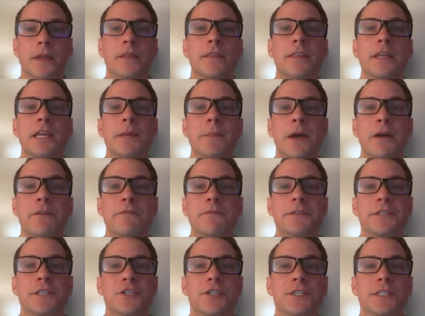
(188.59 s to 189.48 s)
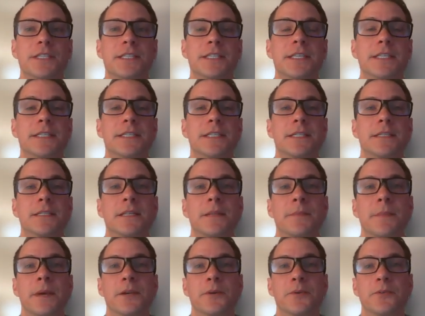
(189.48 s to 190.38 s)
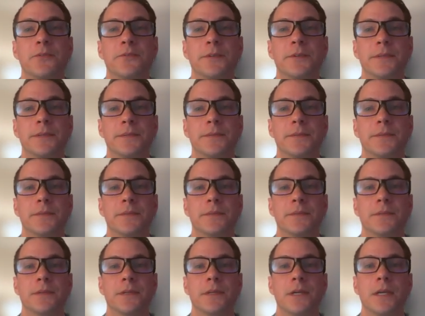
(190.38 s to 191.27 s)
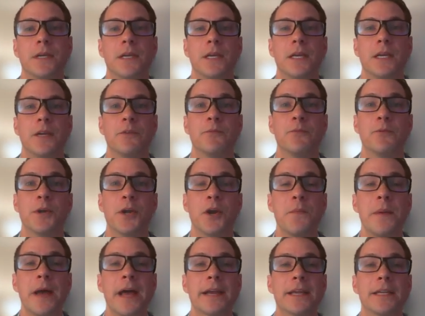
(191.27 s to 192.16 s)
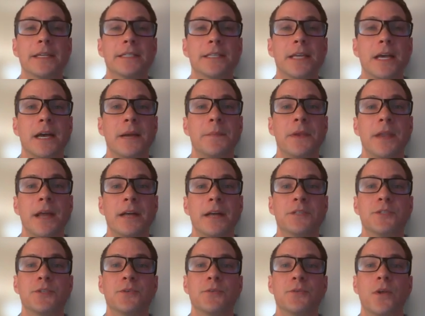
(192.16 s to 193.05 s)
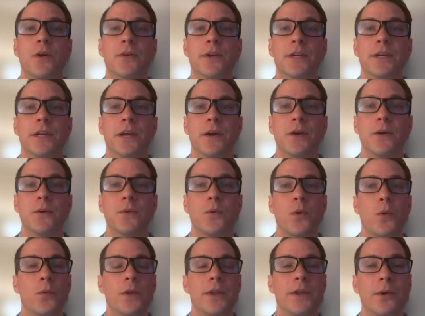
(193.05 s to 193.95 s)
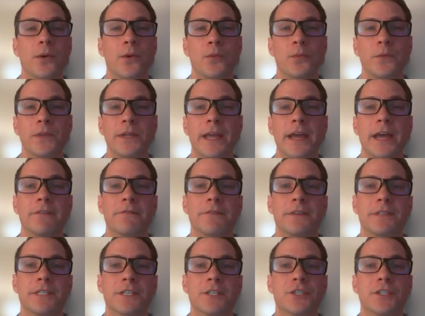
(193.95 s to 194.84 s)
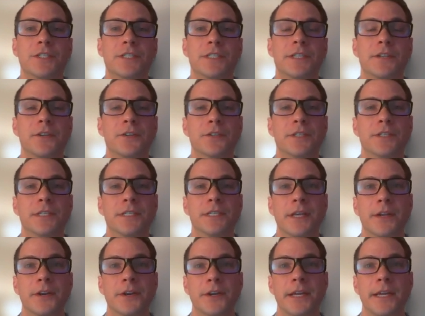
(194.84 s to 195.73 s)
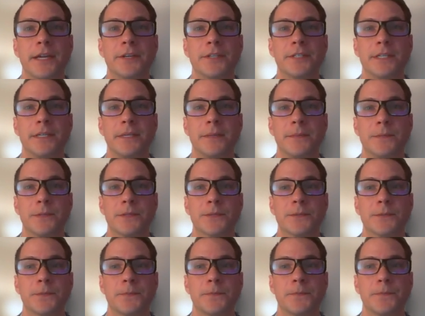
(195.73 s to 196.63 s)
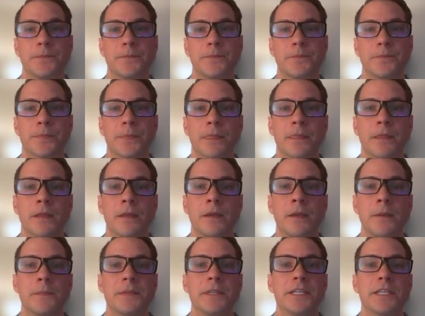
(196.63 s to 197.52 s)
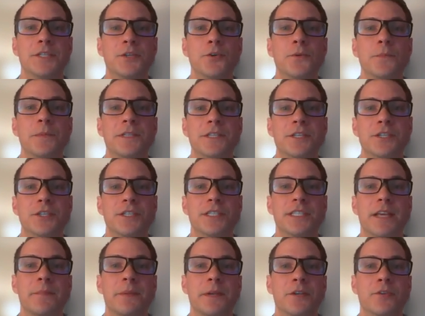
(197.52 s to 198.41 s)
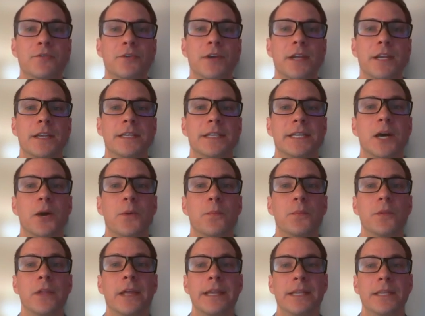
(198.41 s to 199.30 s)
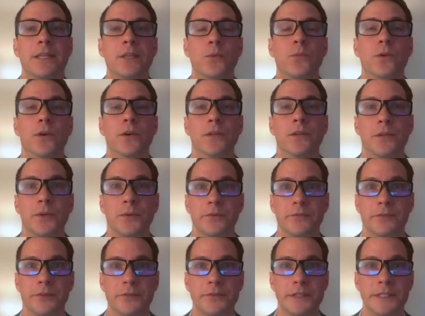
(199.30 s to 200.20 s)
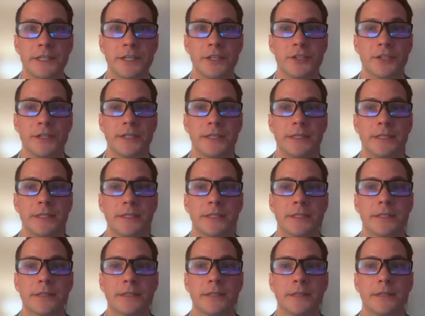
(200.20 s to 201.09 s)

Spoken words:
Think about physician's assistants in the medical field. If we go back in time not too long ago, we only had physicians and nurses on our care teams. But these new positions have been created to help lighten the workload for physicians.